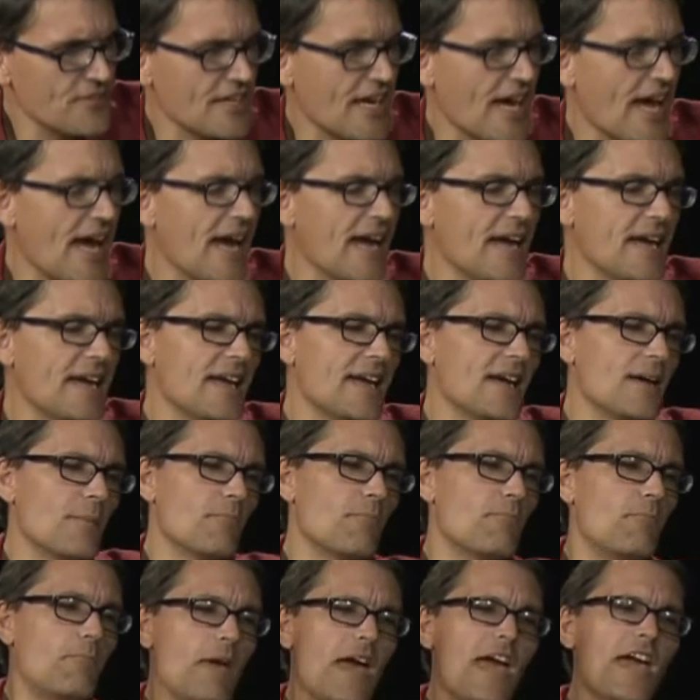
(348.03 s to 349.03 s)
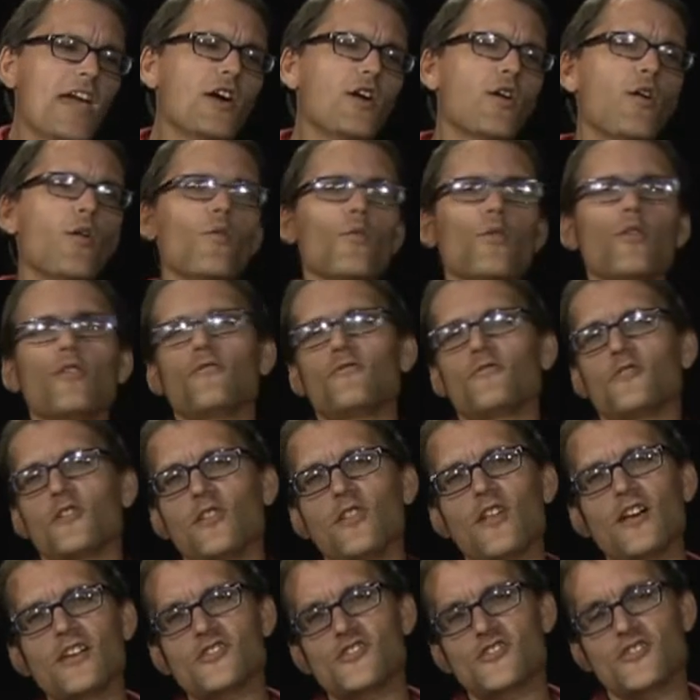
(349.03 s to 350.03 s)
Okay, Beowulf
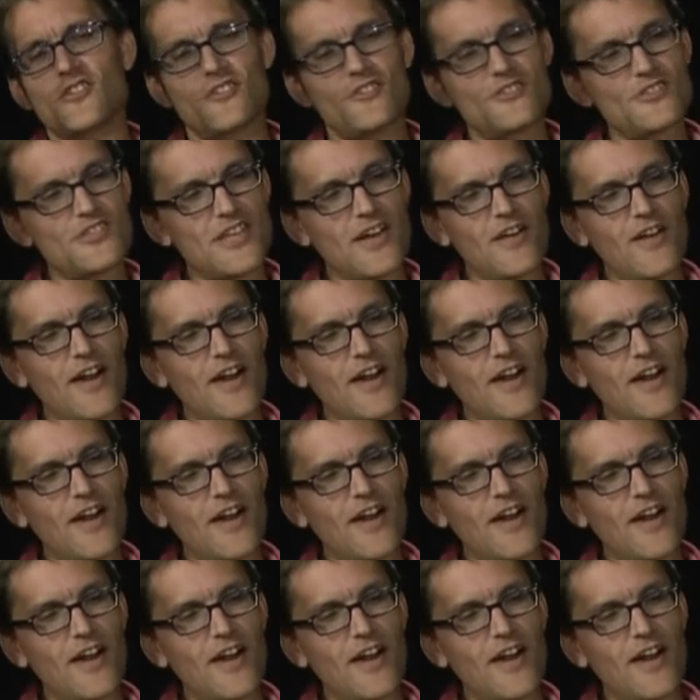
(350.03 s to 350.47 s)
clusters.